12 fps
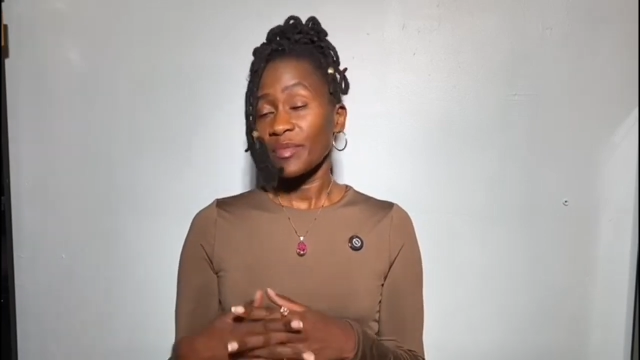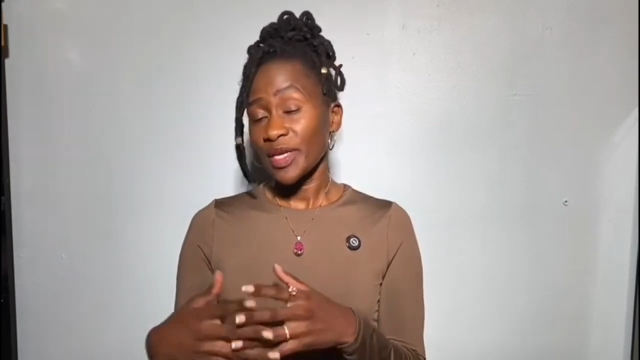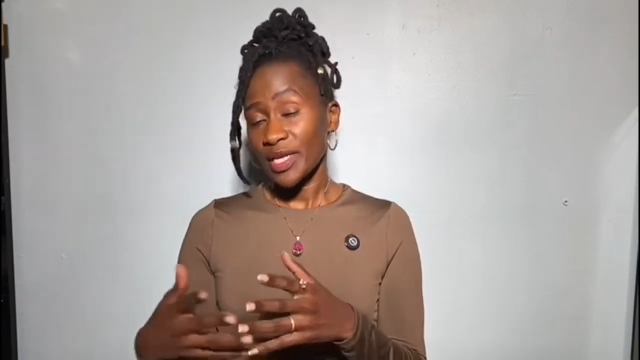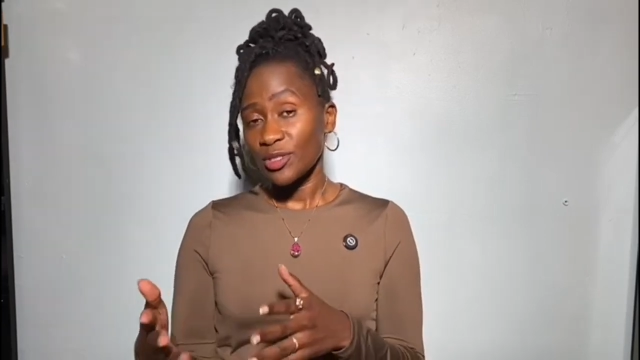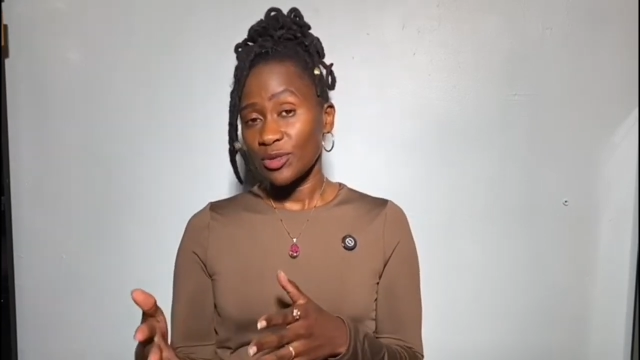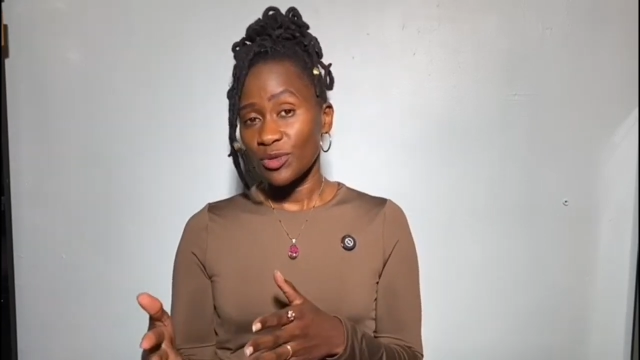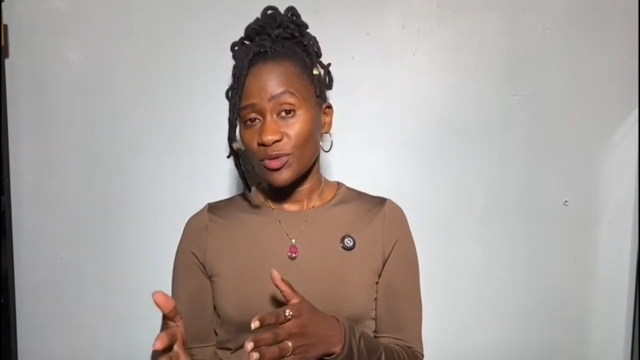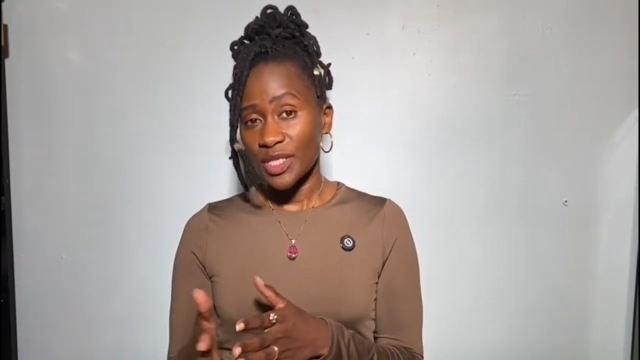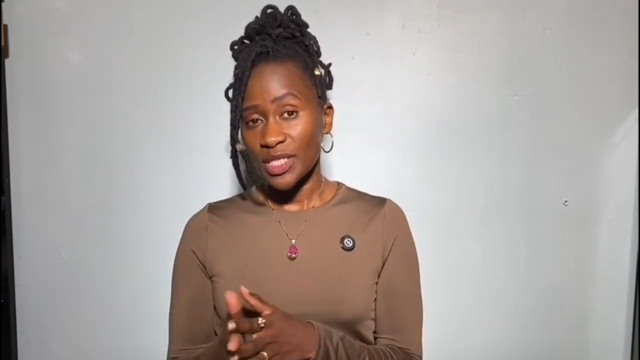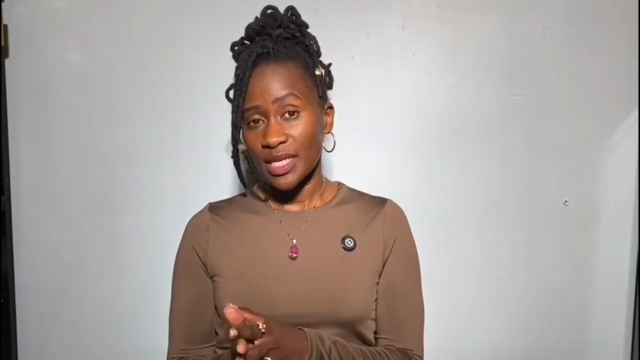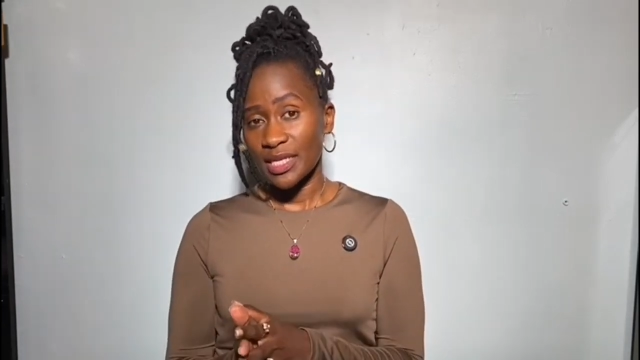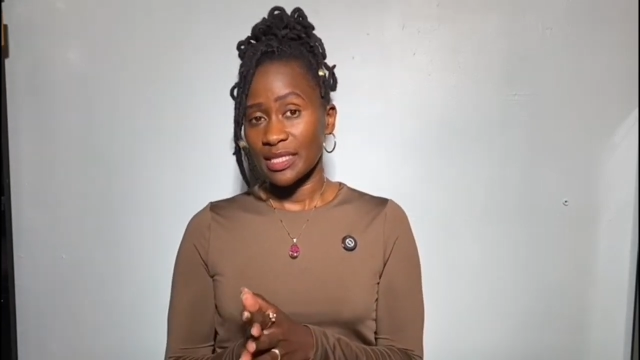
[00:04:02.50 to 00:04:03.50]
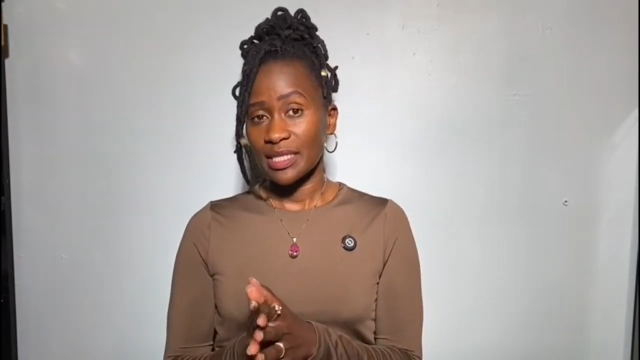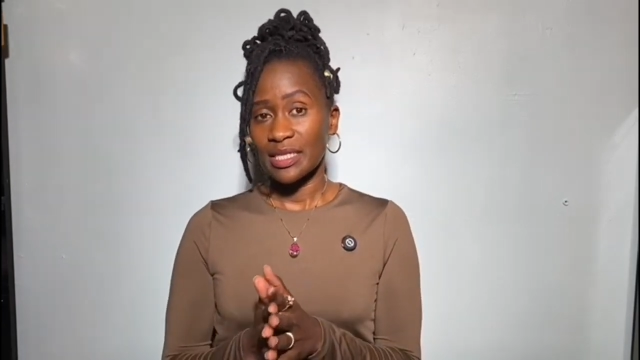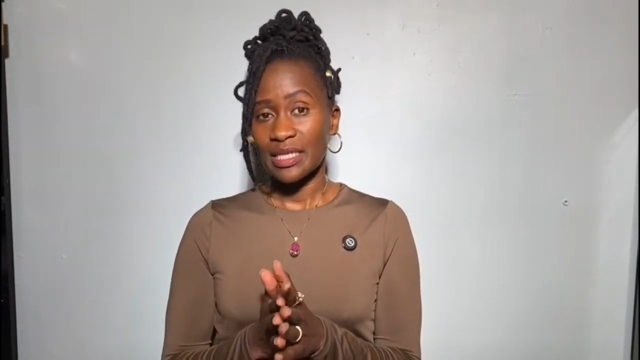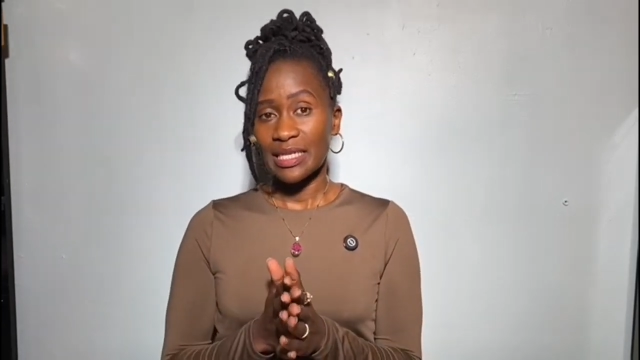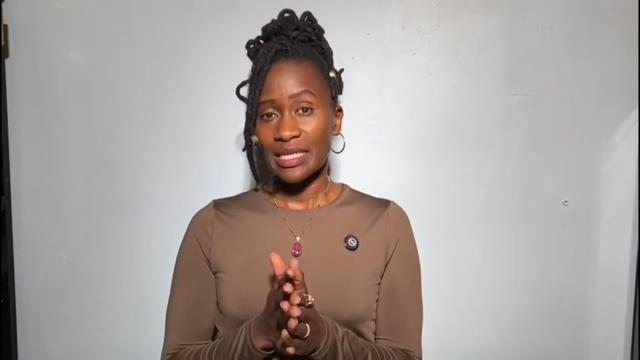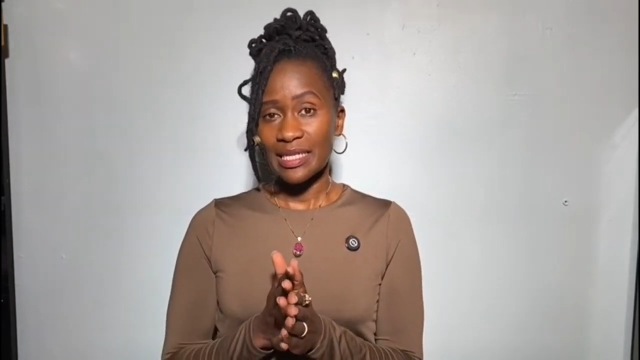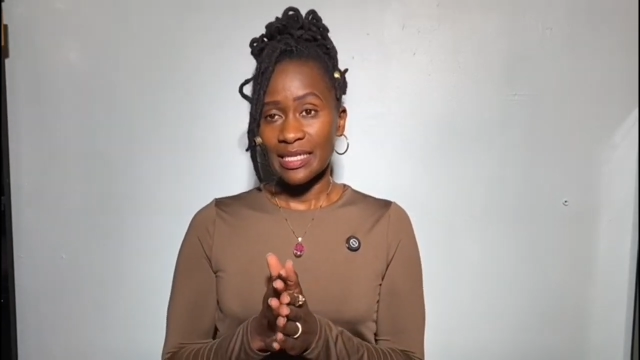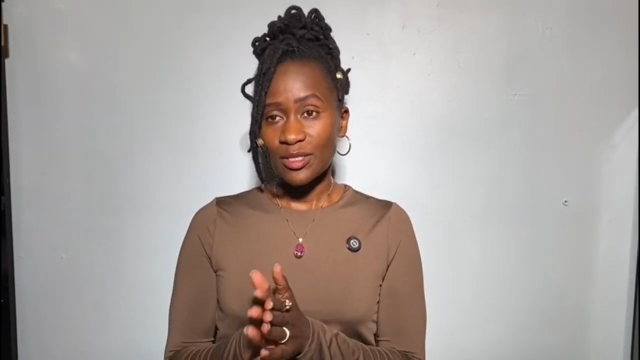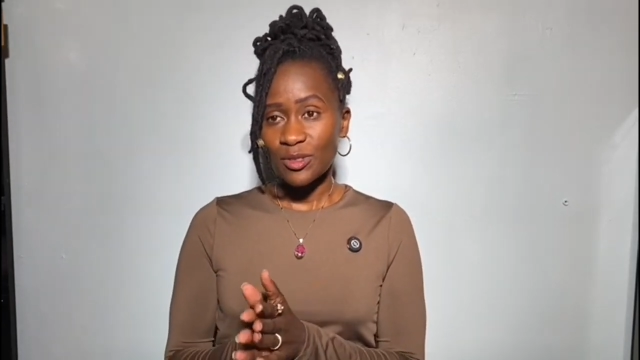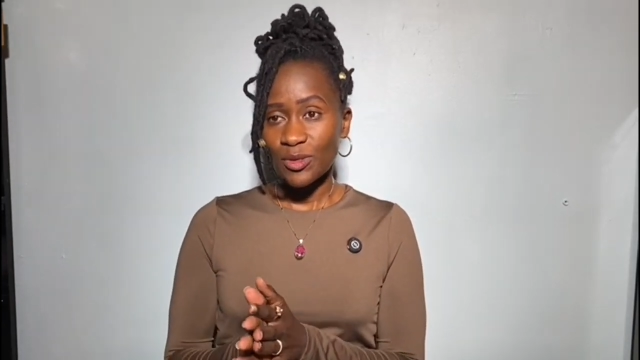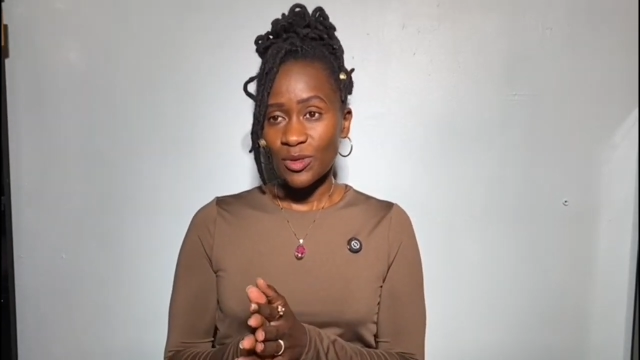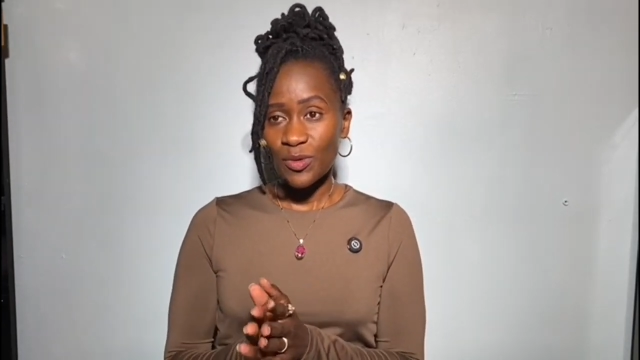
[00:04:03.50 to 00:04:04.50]
here to do research and get
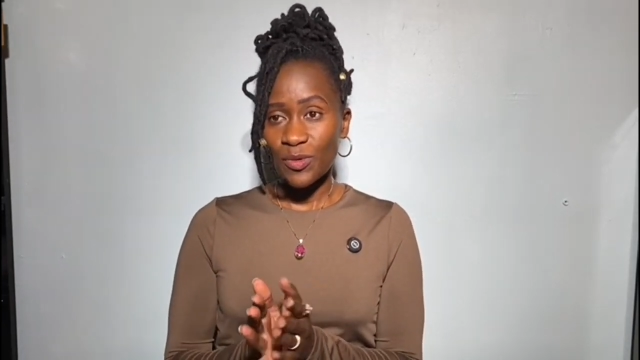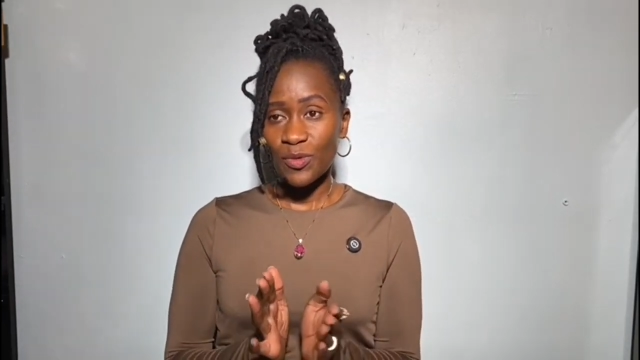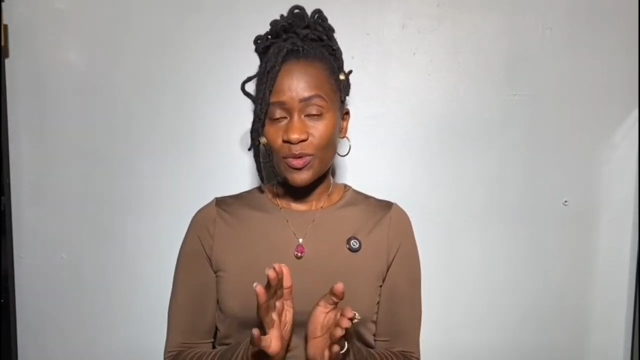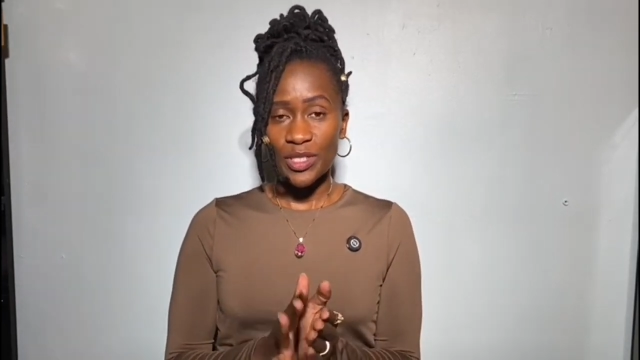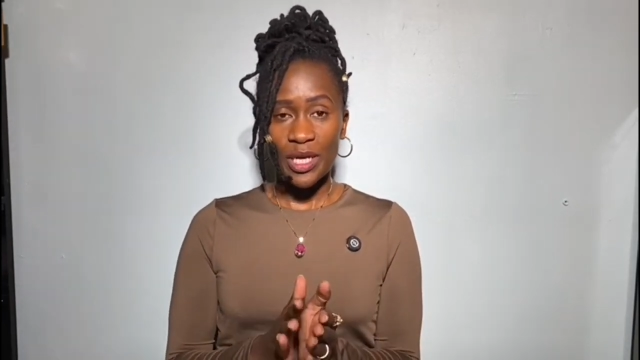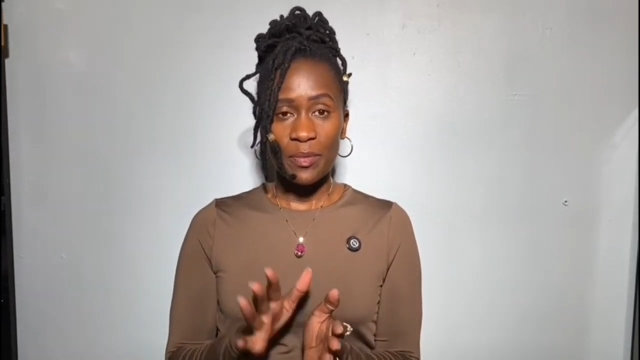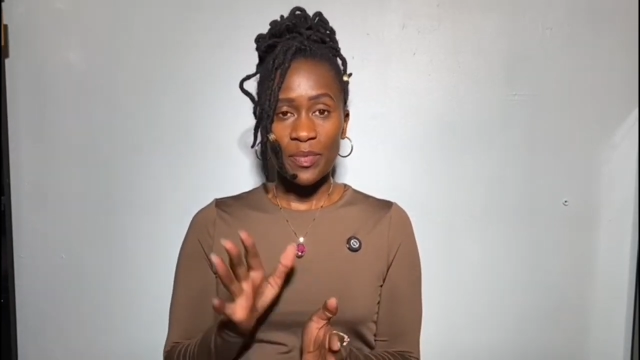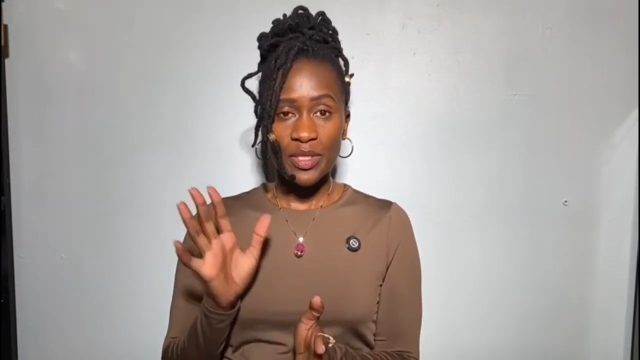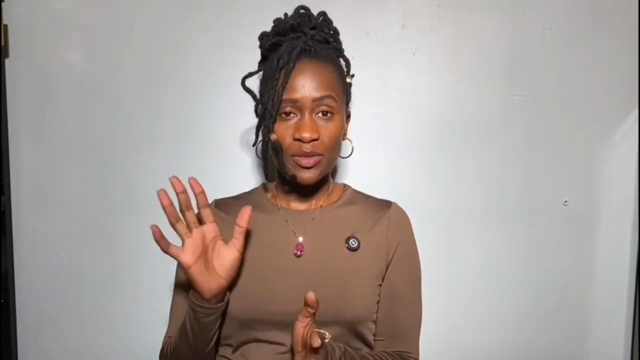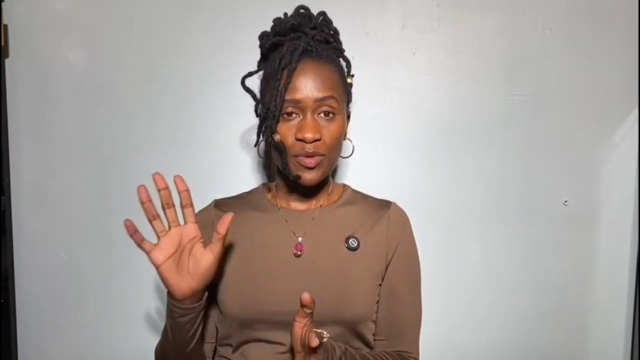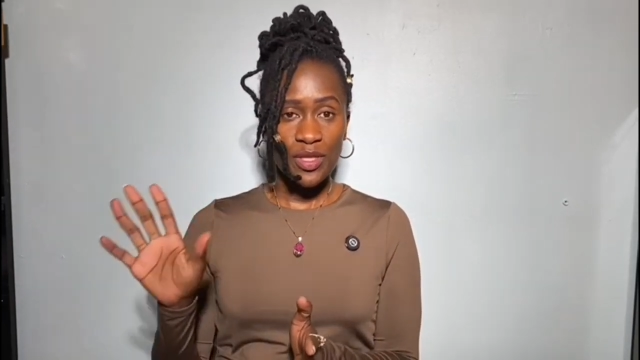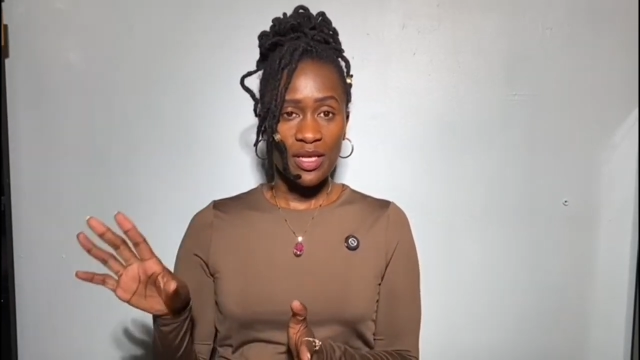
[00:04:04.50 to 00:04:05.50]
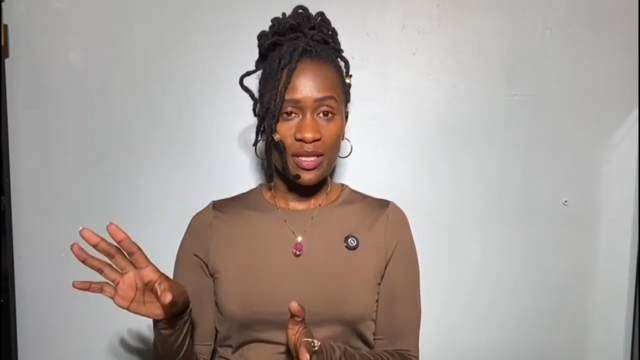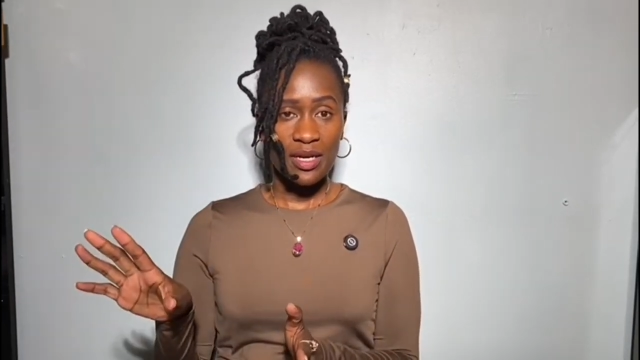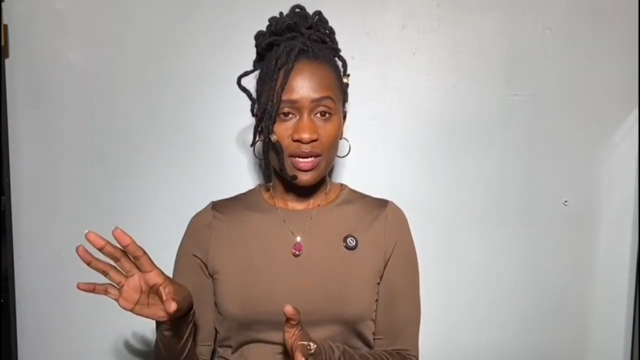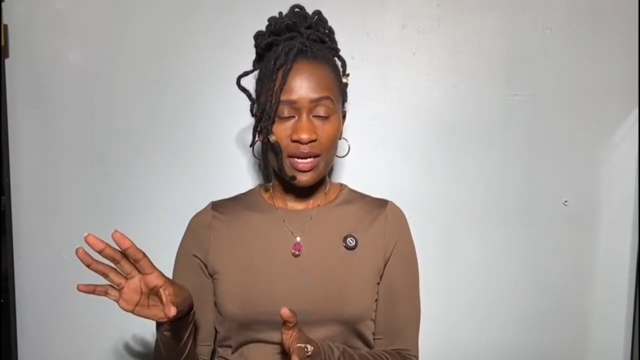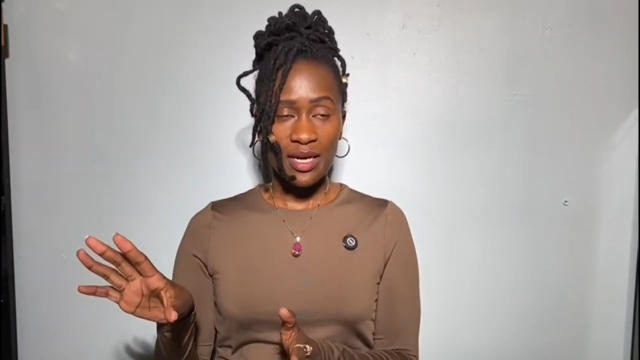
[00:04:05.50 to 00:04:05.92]
to know what happens with other